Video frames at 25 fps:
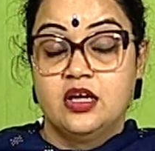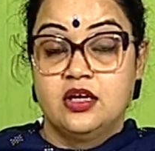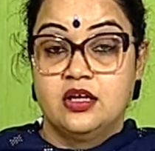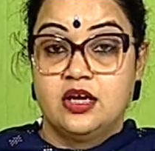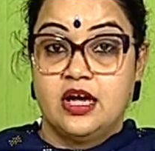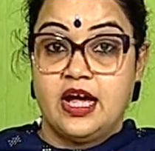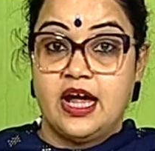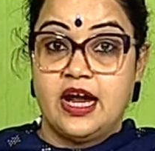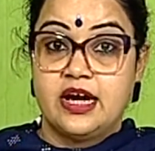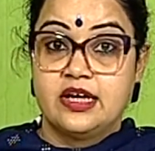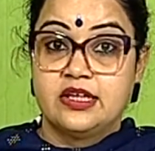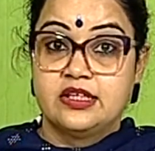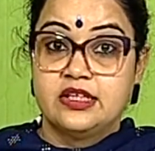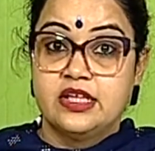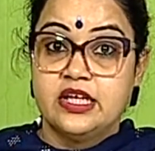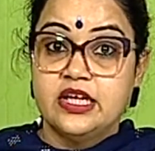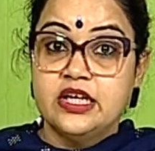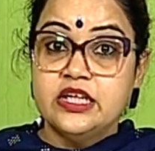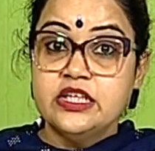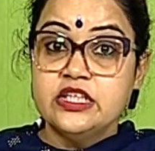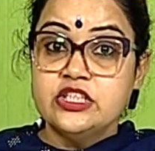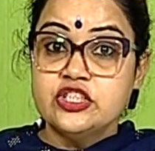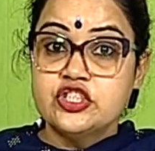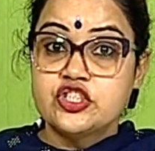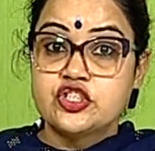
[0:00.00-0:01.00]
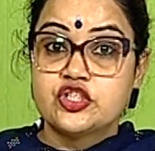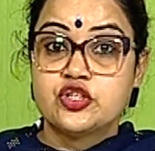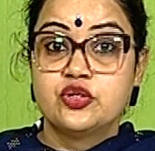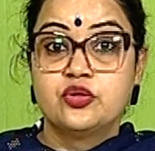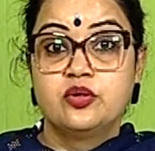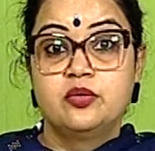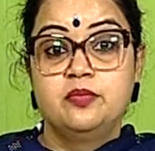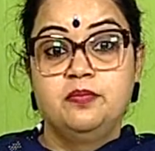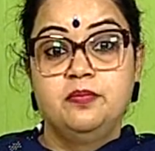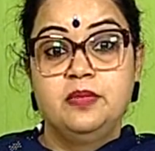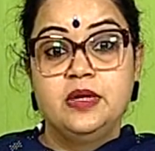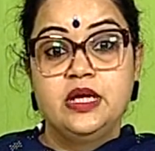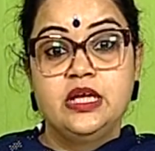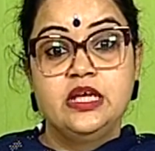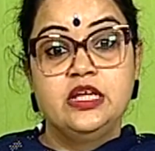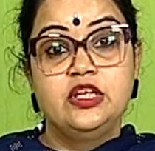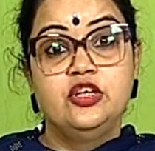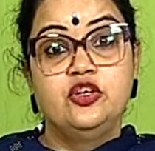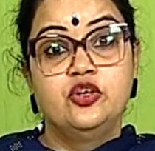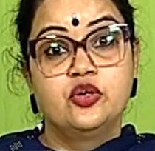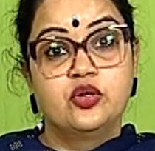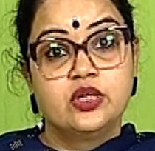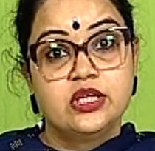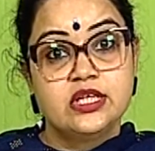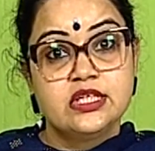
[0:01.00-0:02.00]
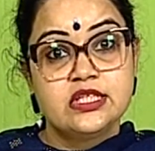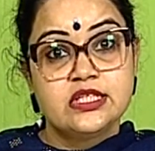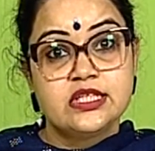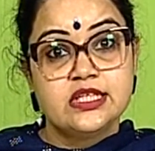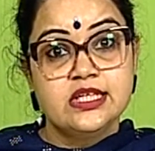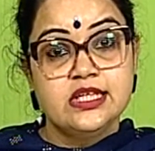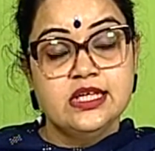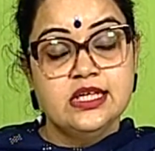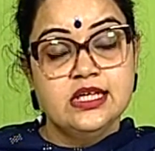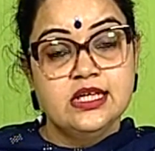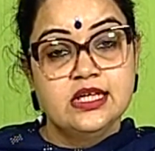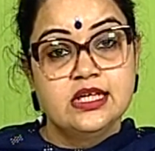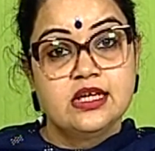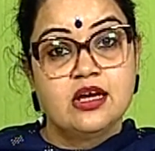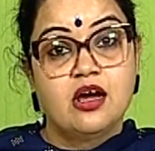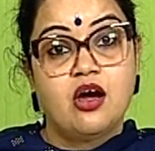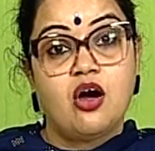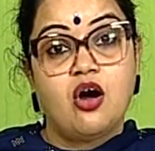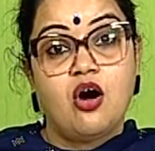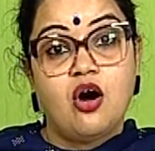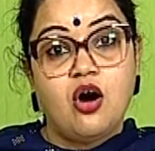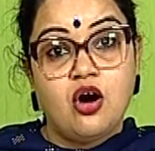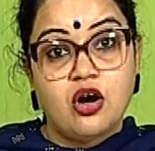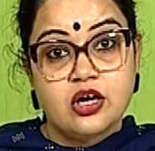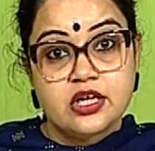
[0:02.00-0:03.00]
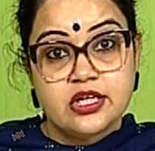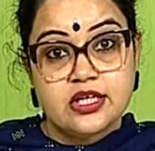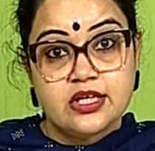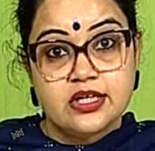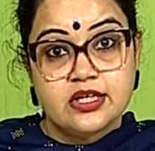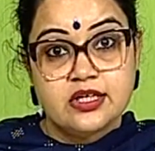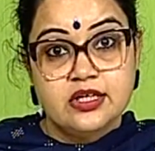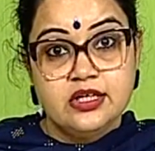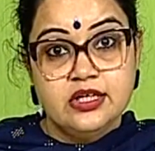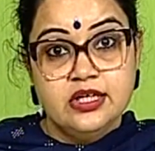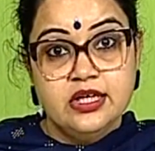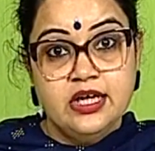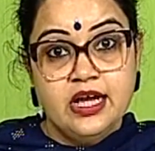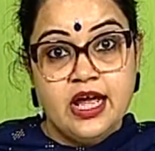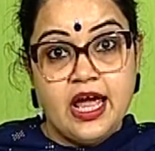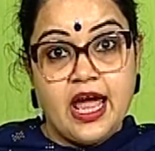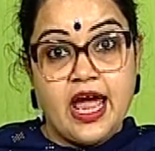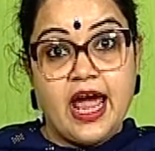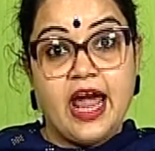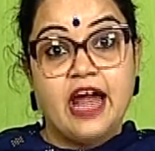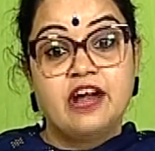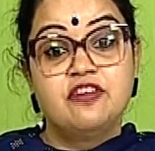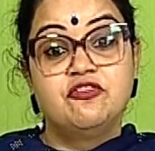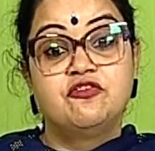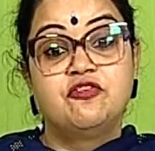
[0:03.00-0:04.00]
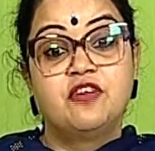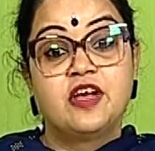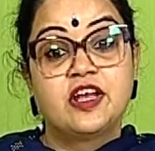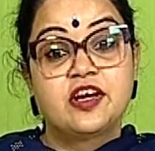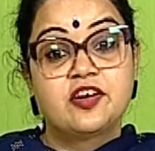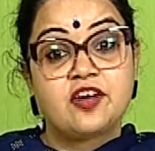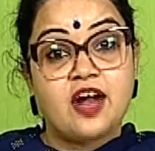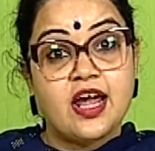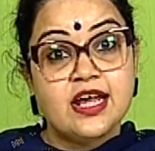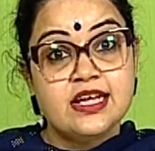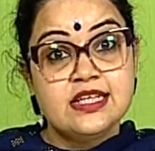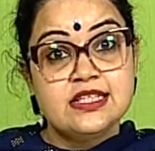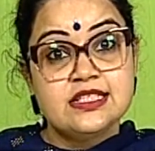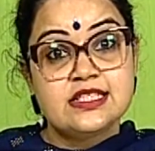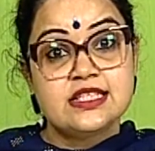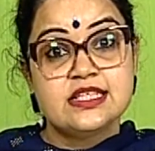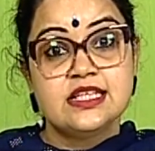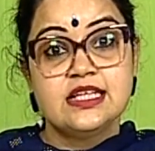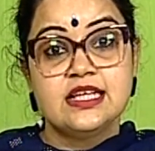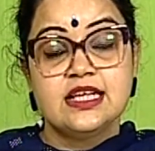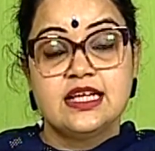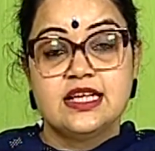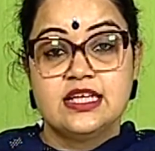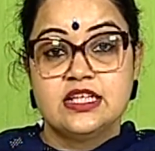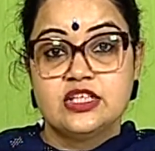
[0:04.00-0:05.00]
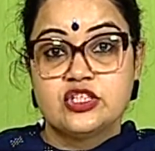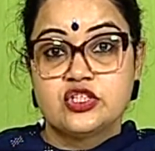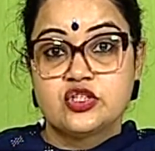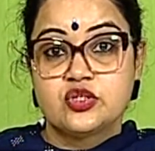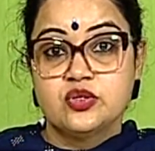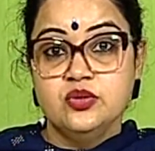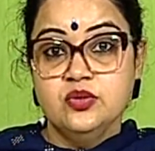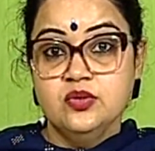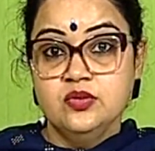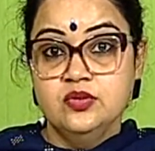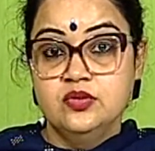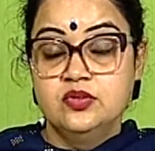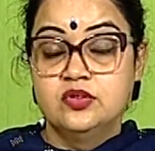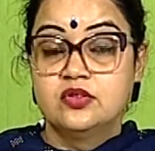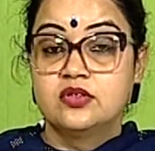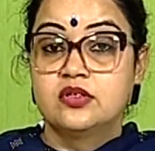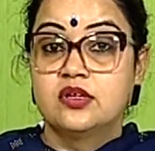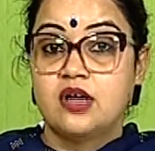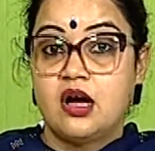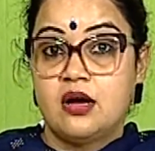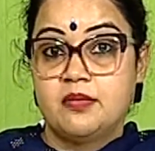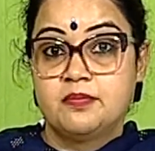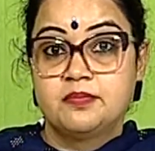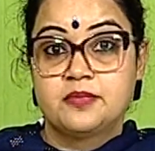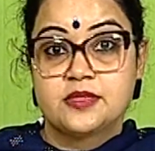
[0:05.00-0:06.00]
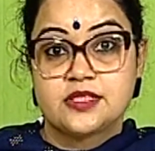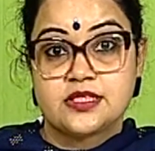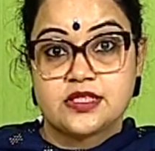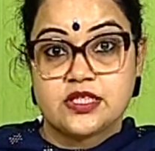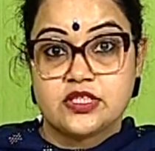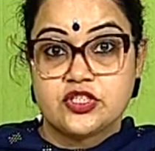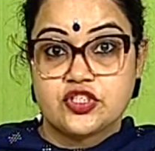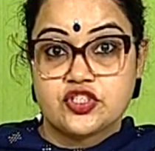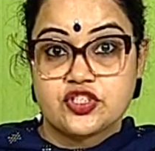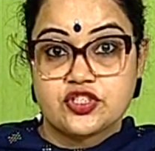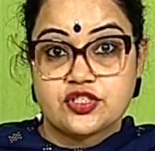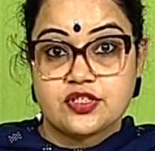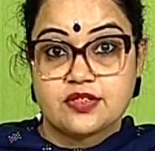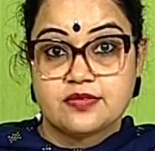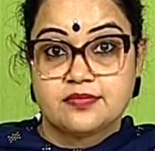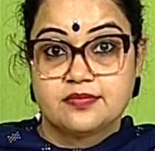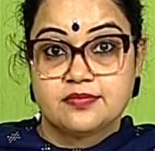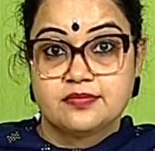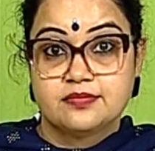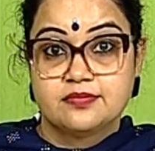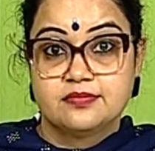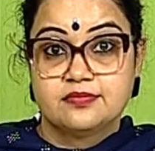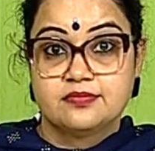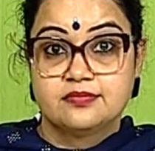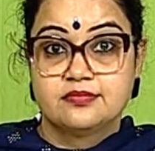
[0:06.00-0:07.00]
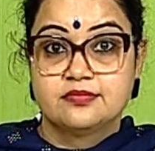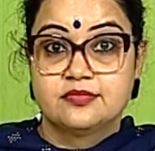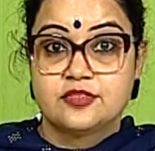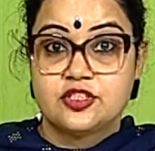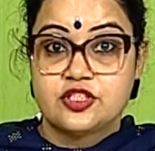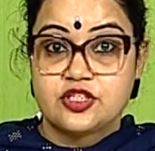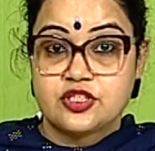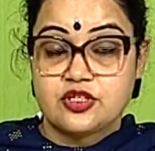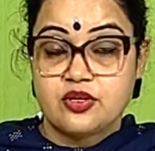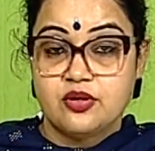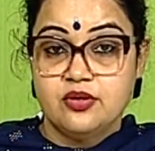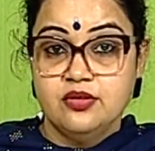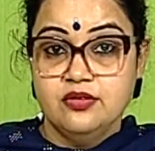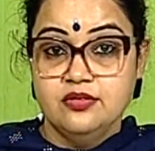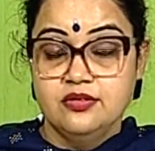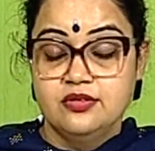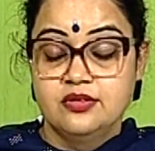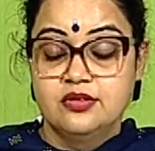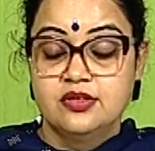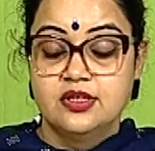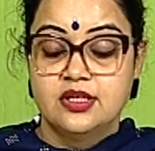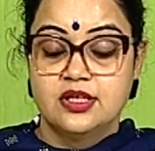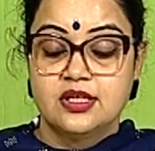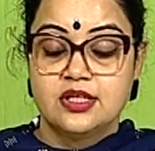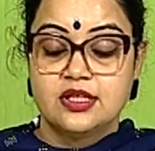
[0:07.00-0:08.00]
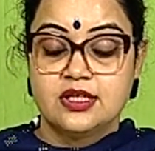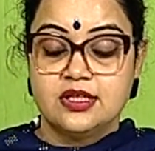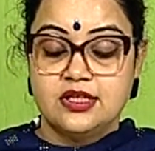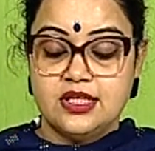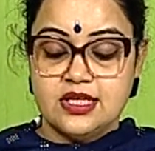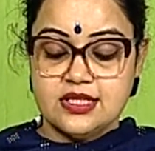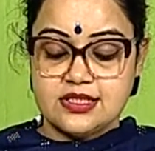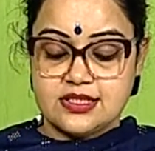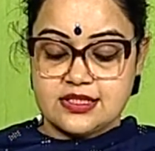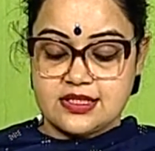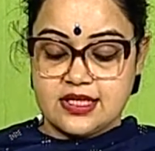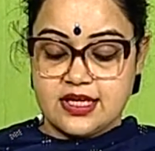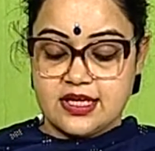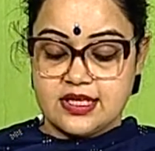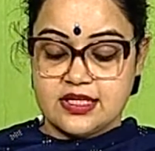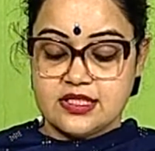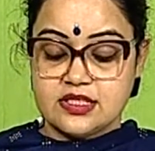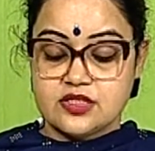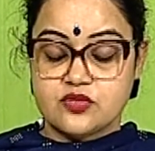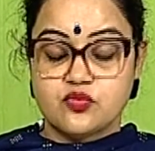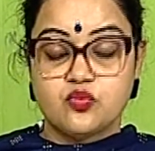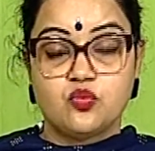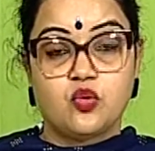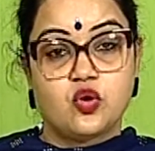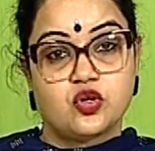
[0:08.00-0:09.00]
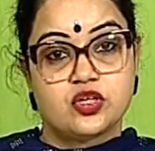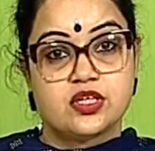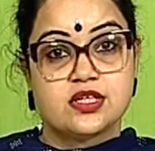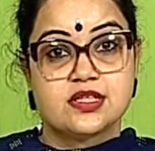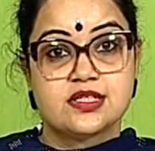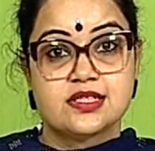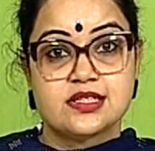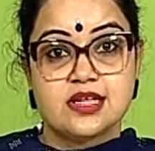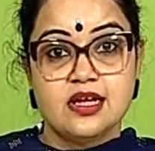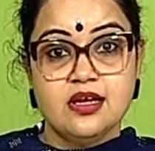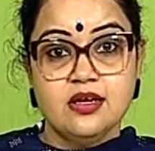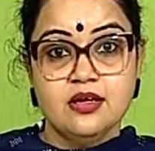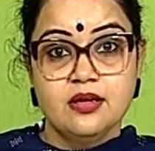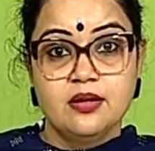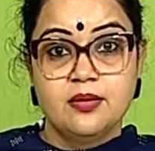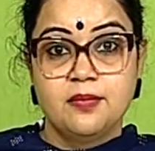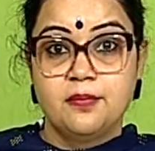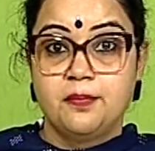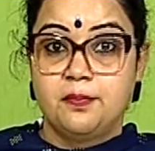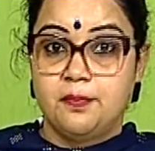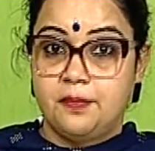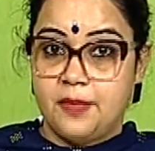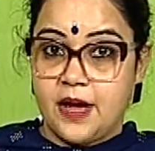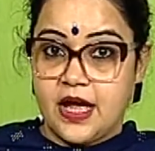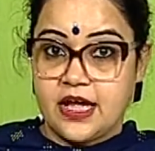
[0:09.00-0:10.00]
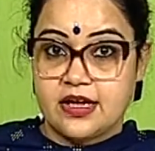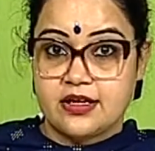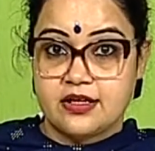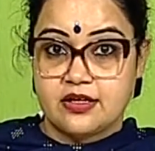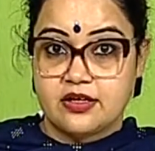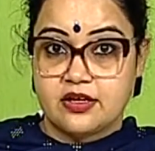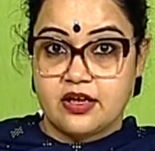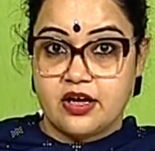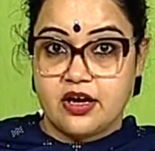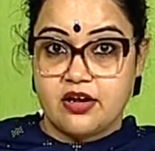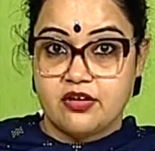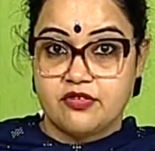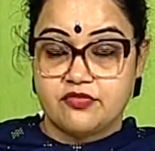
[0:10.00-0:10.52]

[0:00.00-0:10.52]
And there should be unity, order and variety into composition. So, this is what is a paragraph.